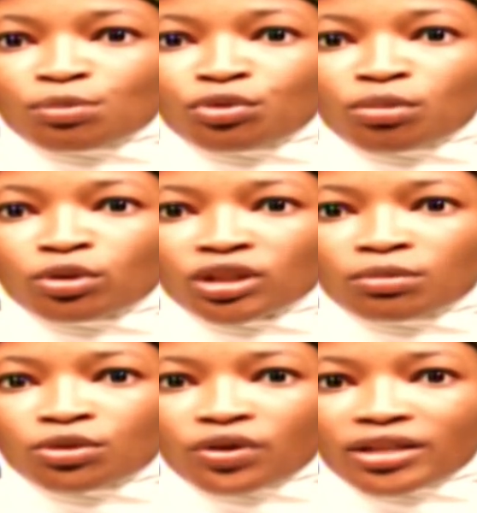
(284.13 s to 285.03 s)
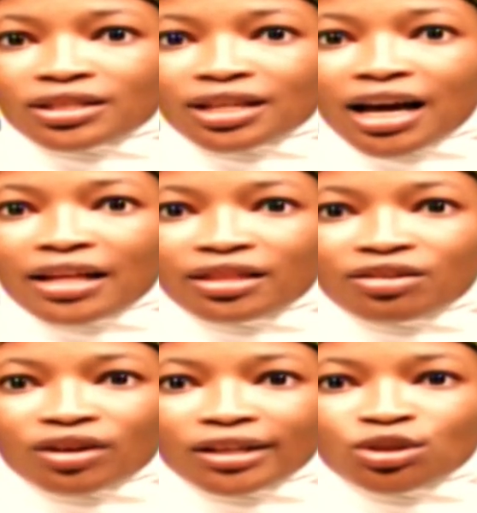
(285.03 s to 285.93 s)
promote democracy at the
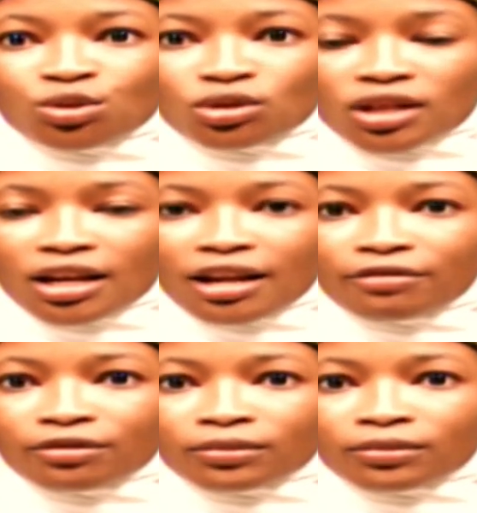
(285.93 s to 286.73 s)
grassroots level.